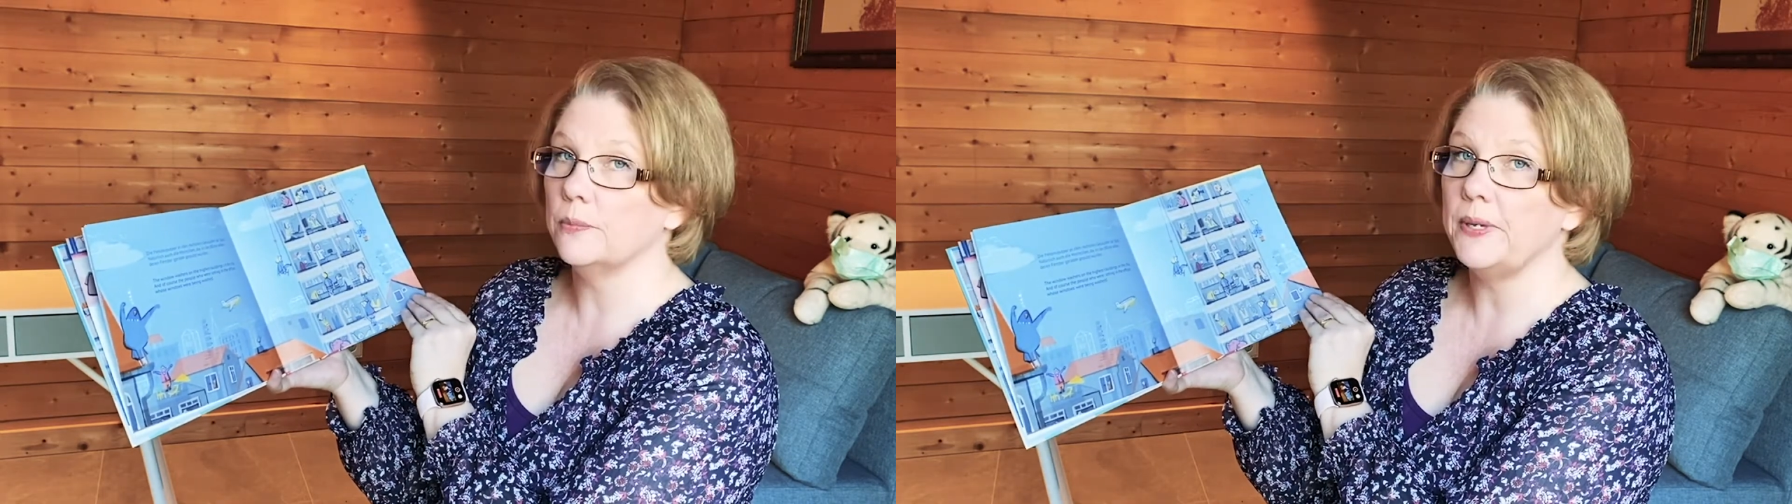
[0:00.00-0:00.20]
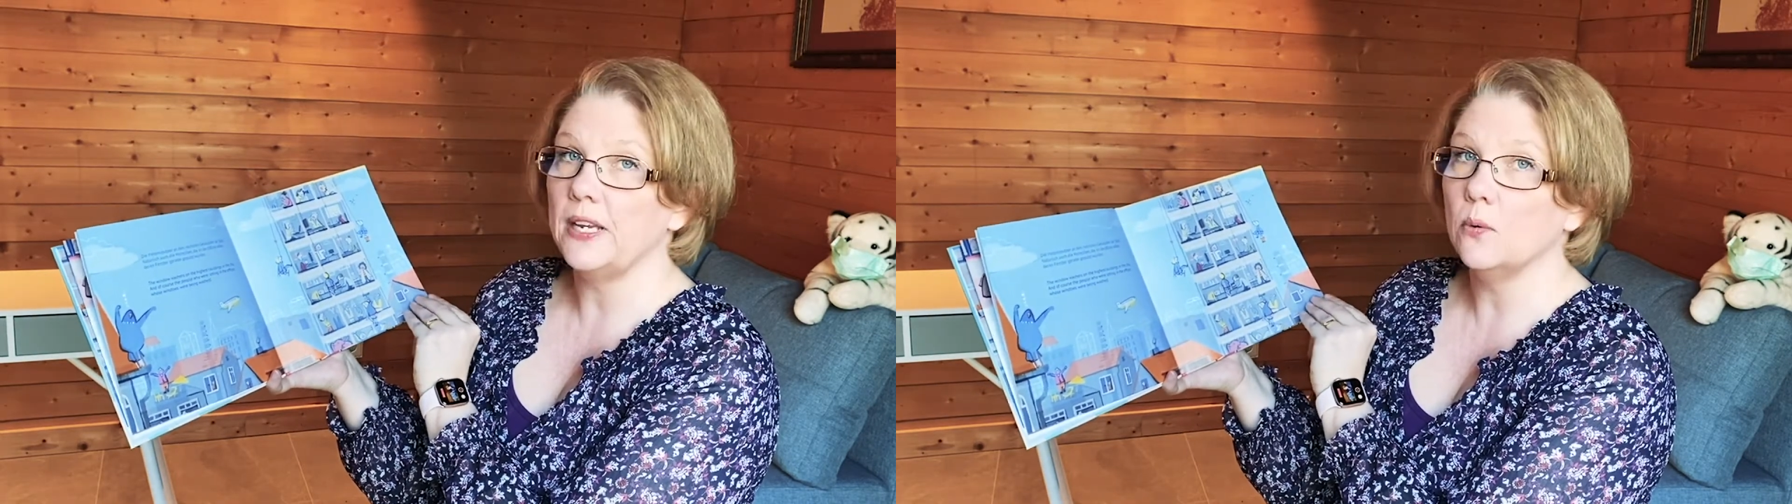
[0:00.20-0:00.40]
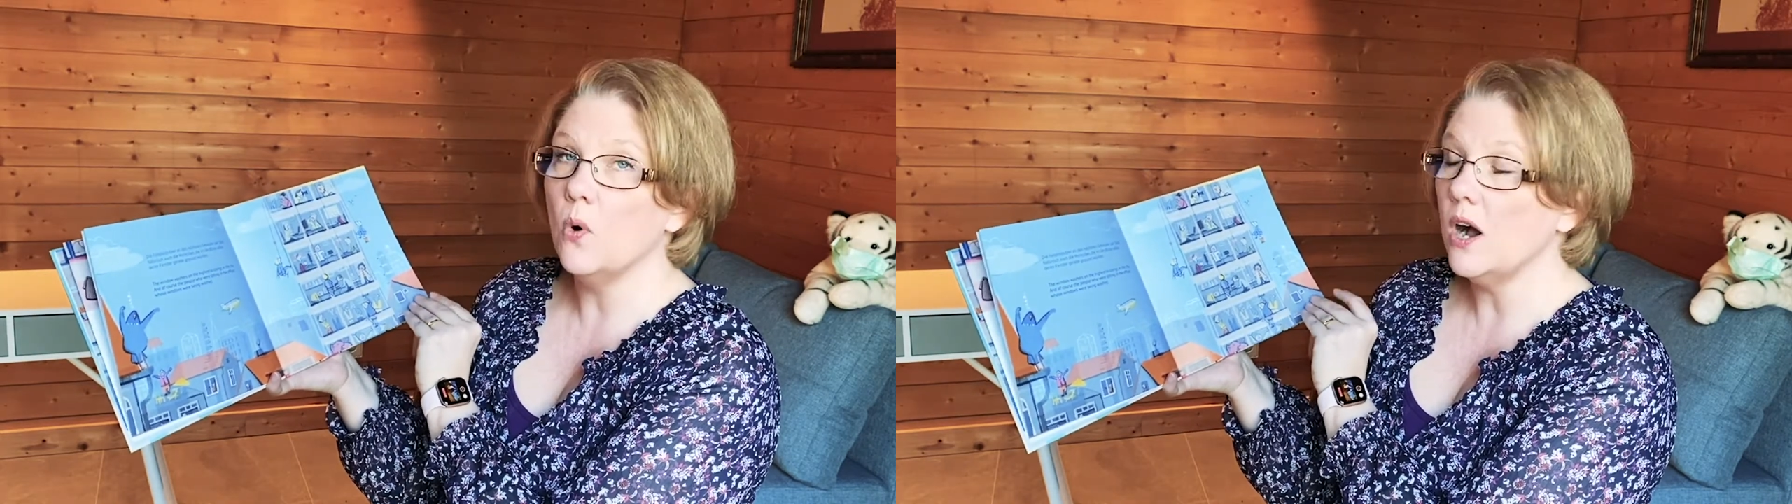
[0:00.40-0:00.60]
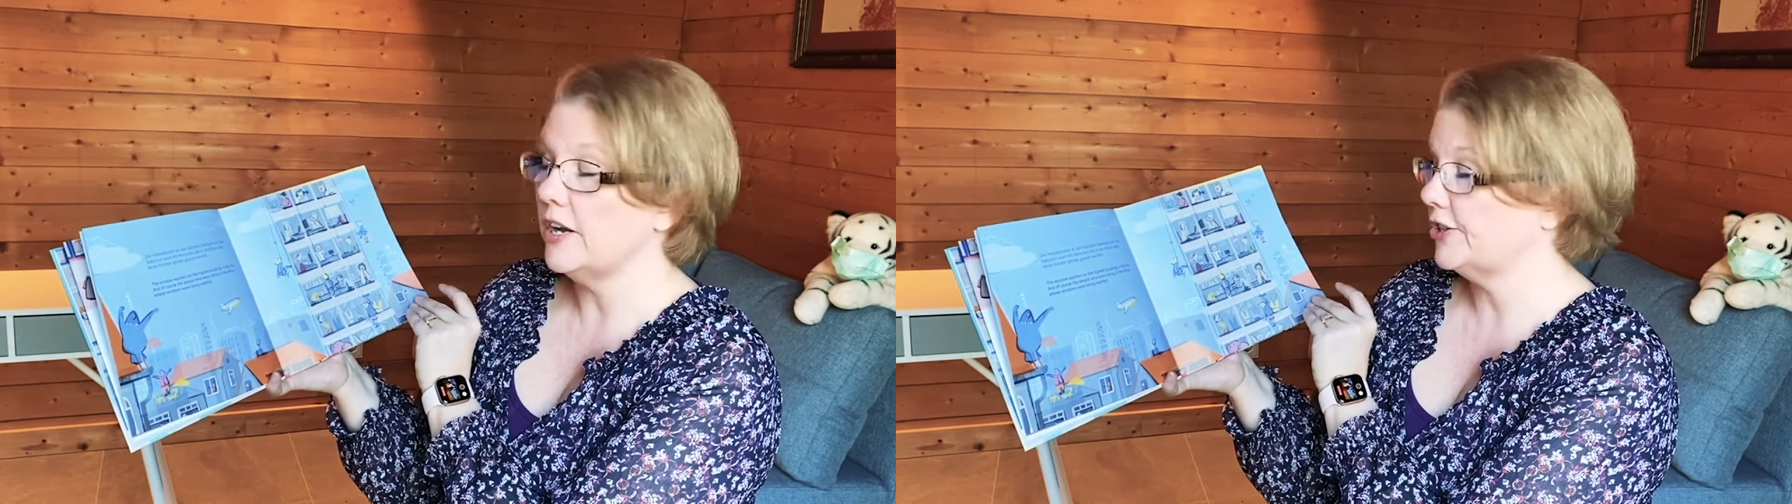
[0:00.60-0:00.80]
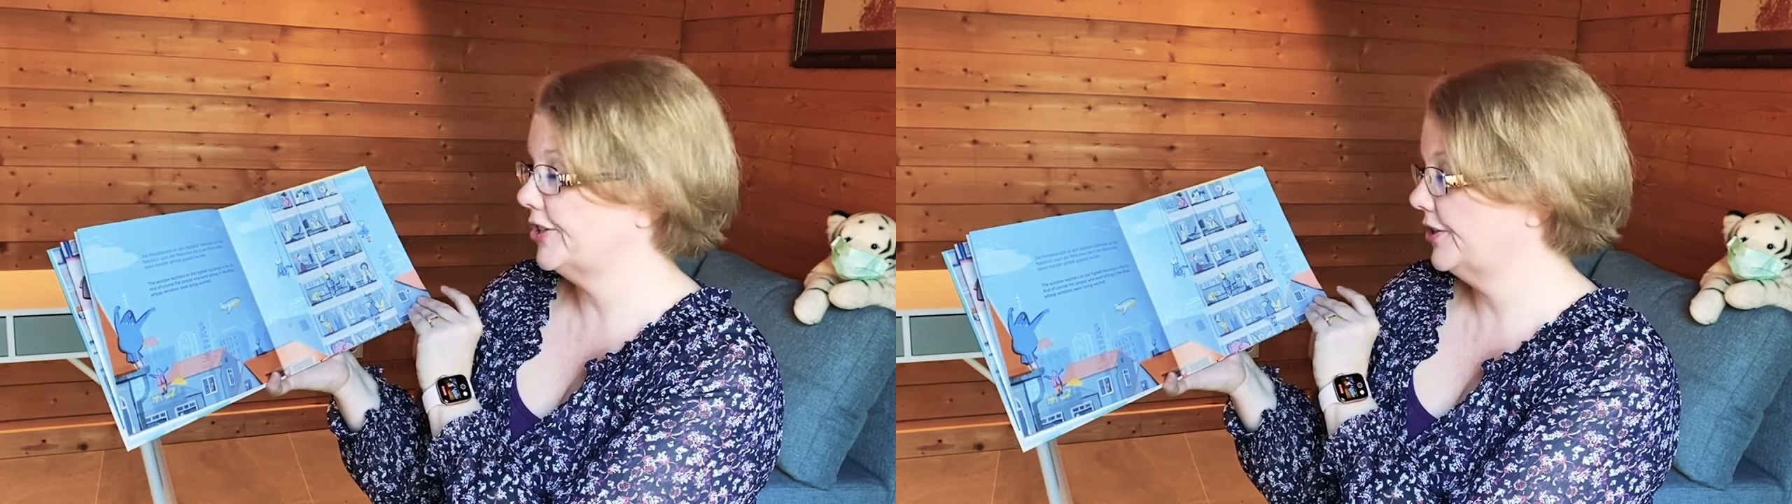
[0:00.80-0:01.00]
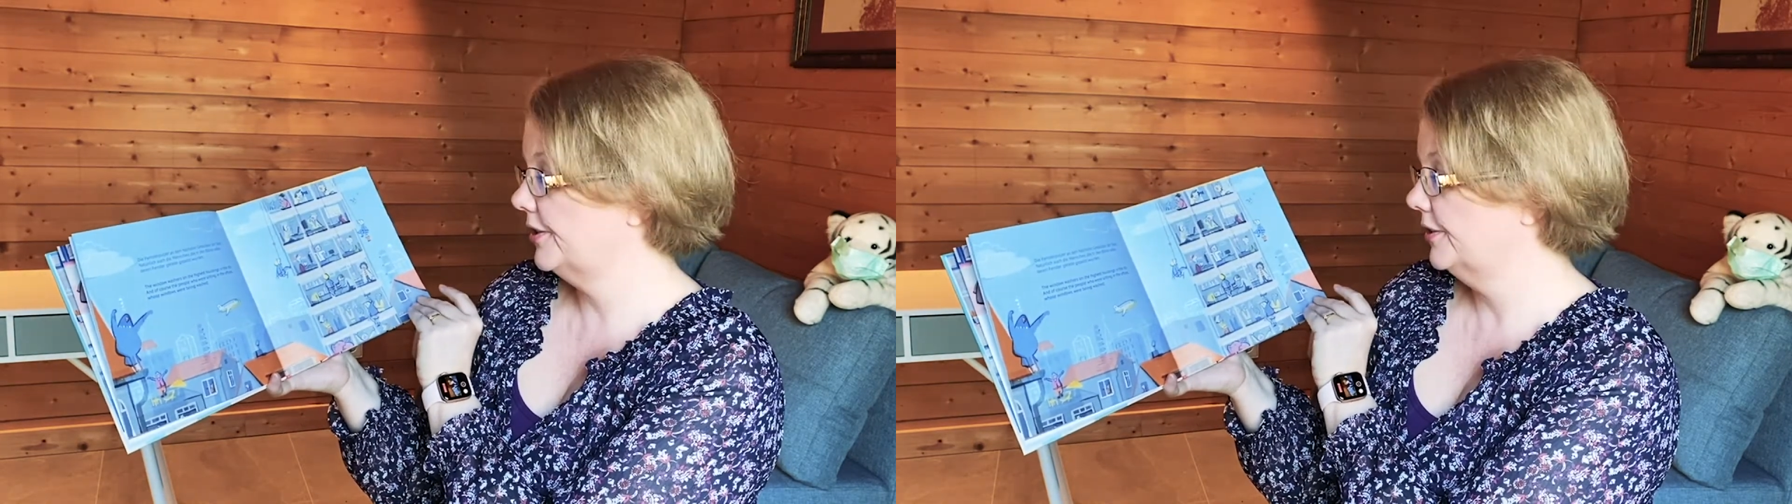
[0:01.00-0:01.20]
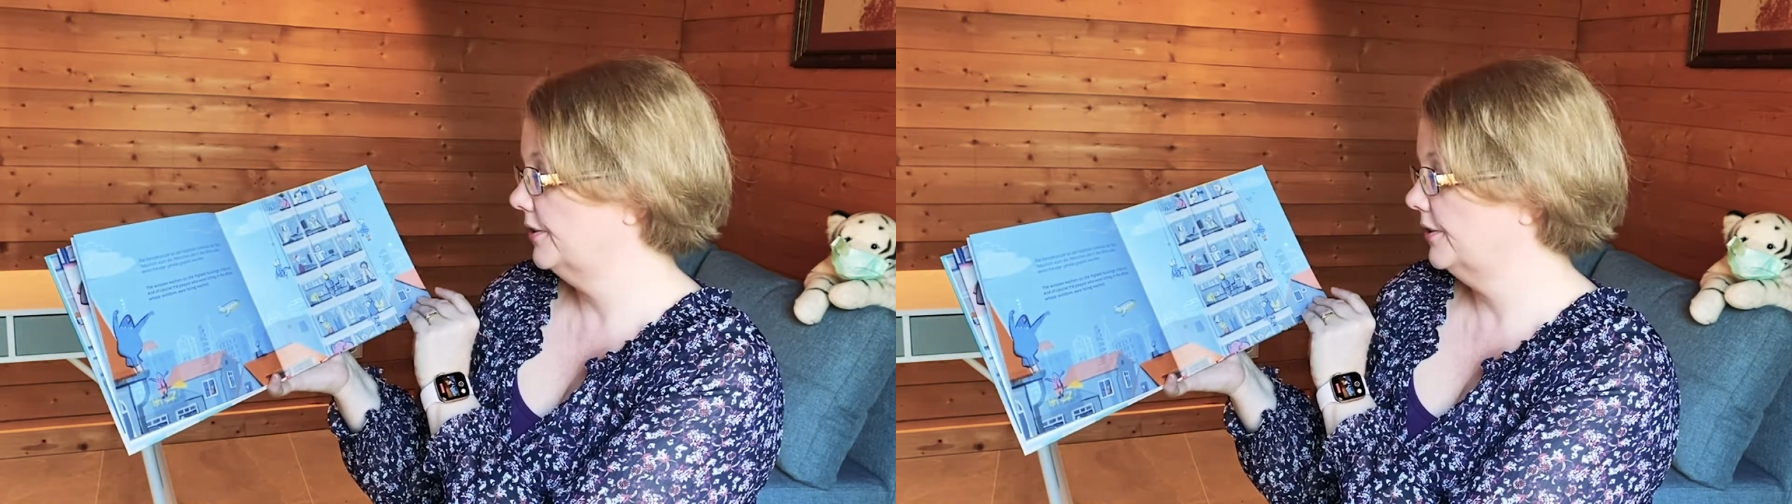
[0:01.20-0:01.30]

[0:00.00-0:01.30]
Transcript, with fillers: being washed.